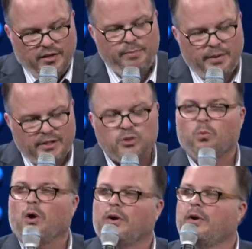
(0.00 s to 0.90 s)
give me
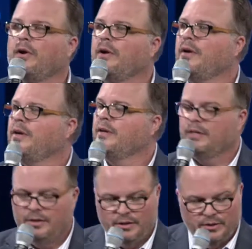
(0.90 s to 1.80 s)
this water
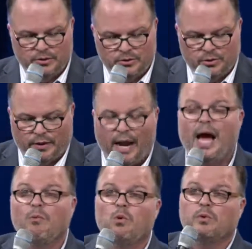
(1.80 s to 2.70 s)
so that
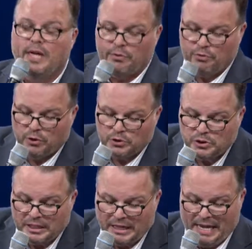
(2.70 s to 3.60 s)
I won't get
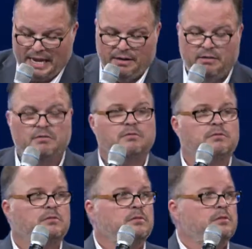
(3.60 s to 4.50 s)
thirsty again
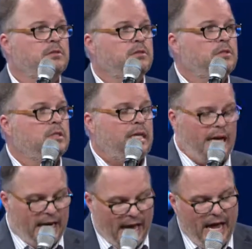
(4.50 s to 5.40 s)

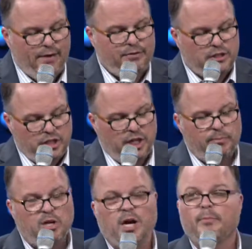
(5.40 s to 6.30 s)
and have to
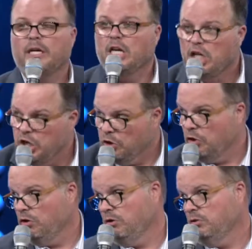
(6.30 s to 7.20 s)
keep coming
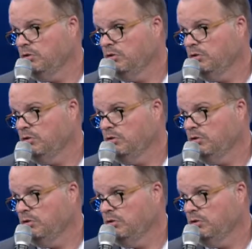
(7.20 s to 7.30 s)
here